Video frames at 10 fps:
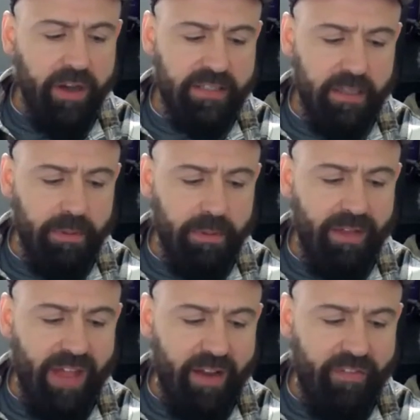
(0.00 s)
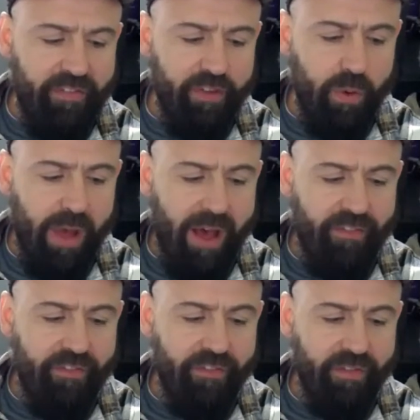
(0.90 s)
believe that if you have
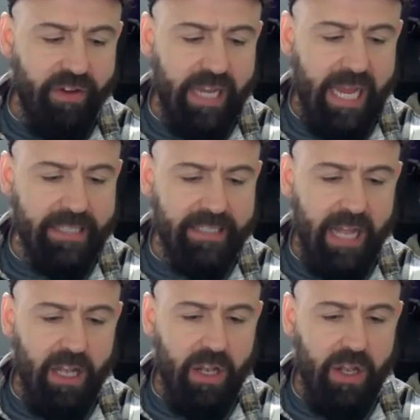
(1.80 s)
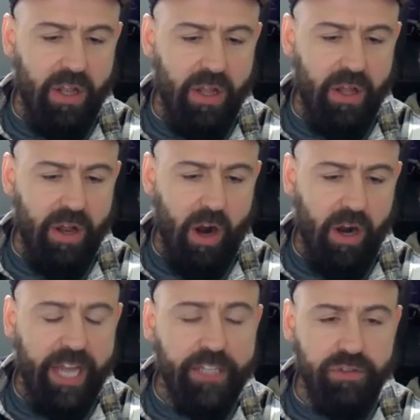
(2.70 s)
kids that are
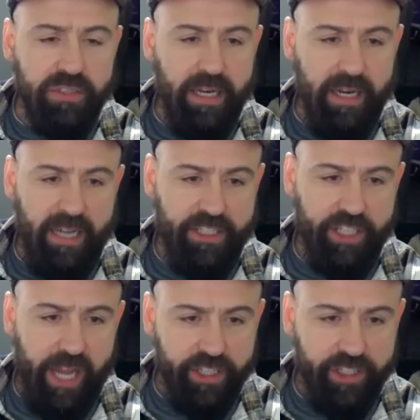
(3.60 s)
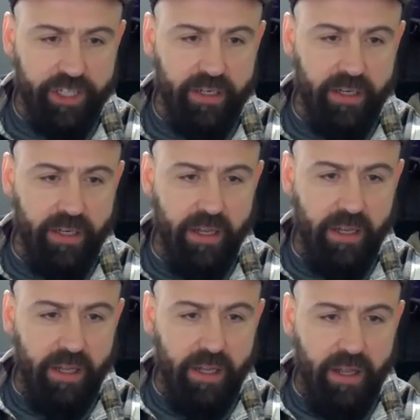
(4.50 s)
interested in education,
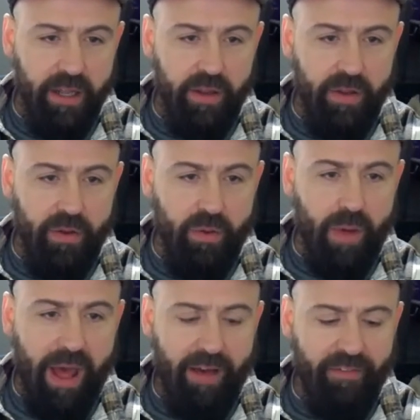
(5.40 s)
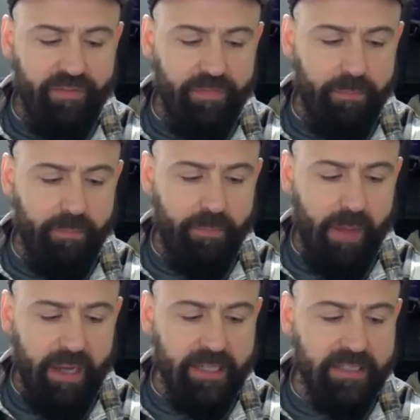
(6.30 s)
you have
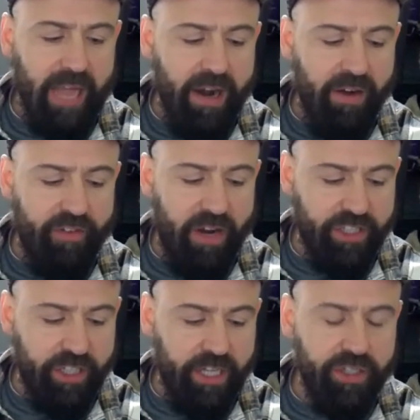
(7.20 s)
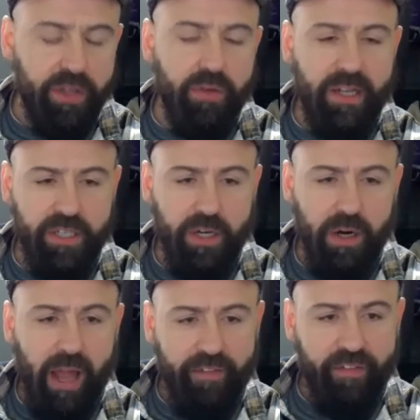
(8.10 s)
a desire for education the rest of your
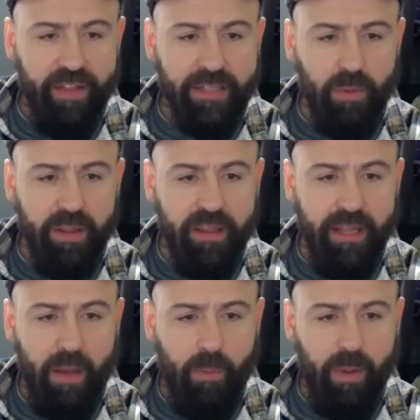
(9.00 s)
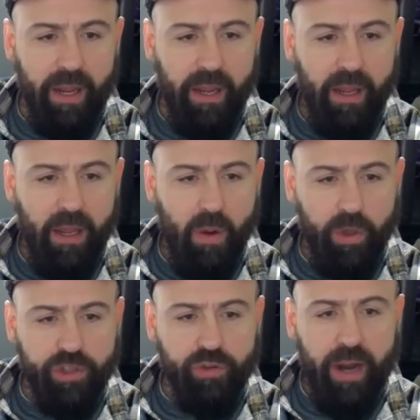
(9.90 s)
life. And that's one thing that
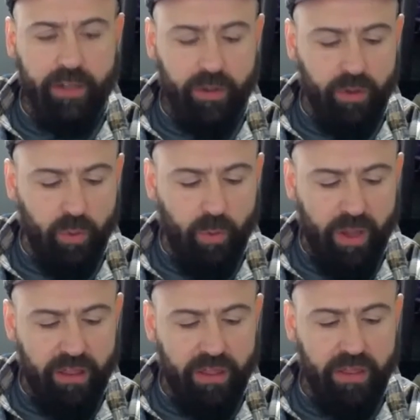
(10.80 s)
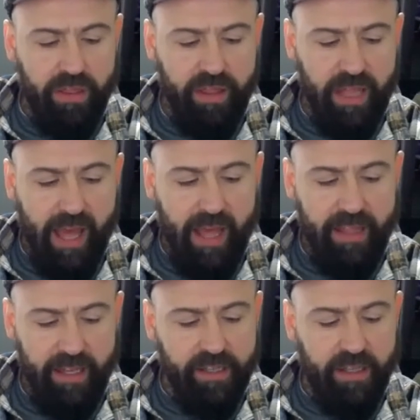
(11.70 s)
we're trying to do with the
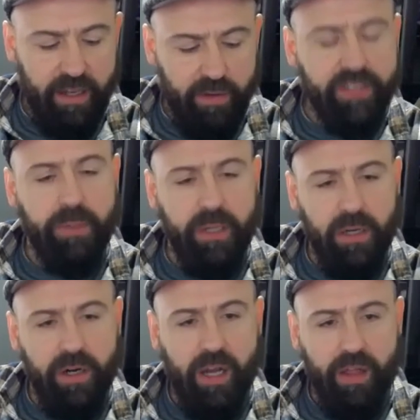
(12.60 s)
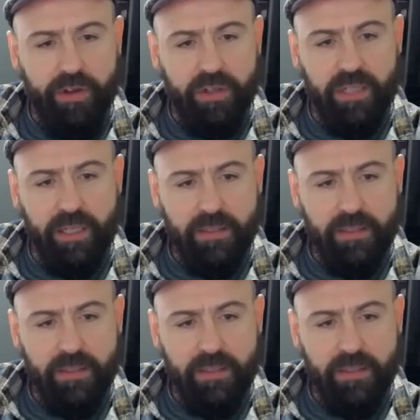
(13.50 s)
enrichment learning on Thursdays.